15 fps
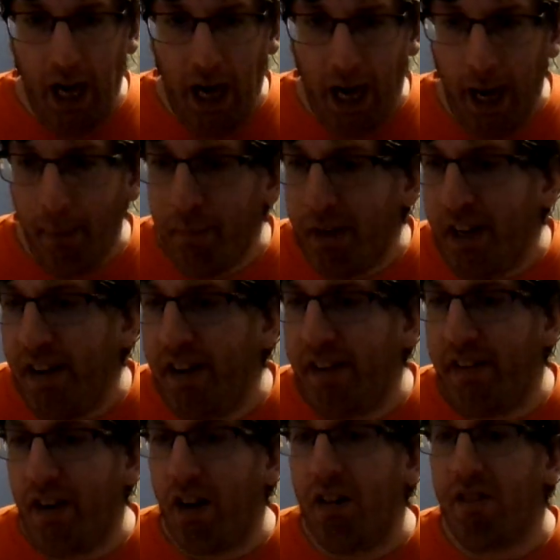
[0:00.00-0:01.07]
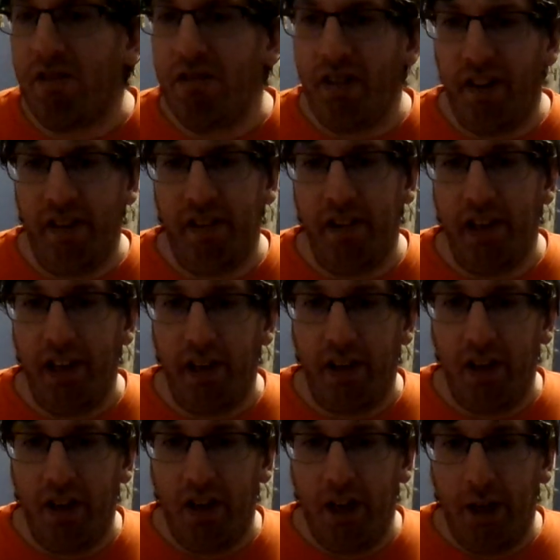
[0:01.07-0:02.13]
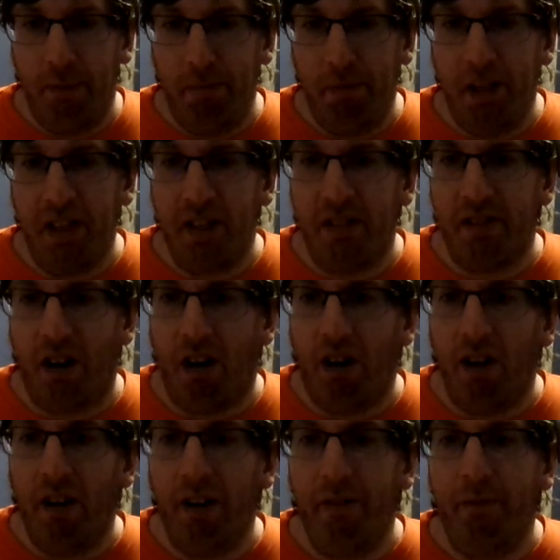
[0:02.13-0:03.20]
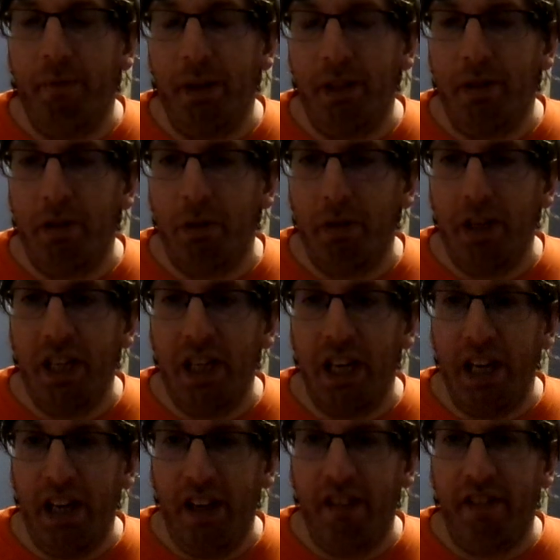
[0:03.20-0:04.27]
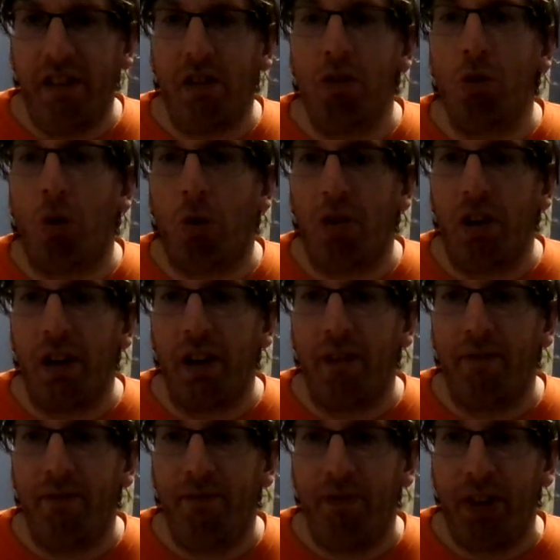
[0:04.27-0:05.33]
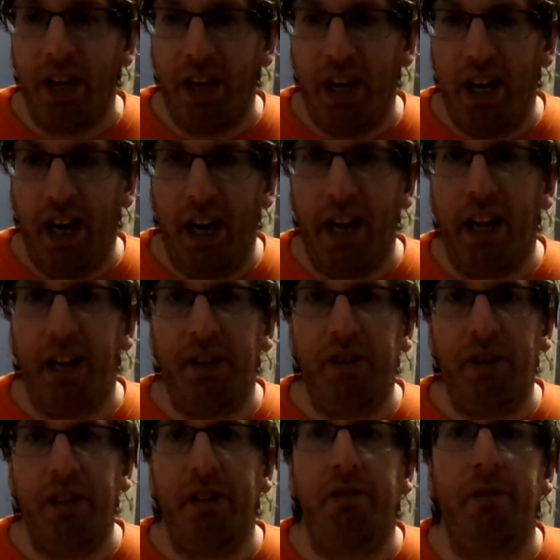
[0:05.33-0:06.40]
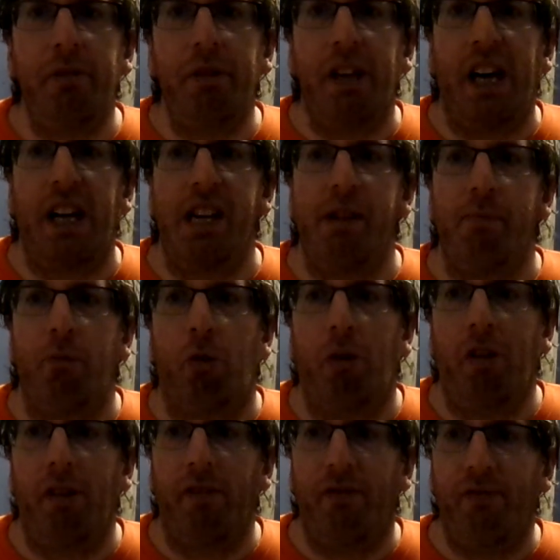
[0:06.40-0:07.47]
I'm gonna start listening because all I've been doing is ignoring, and I shouldn't do that anymore.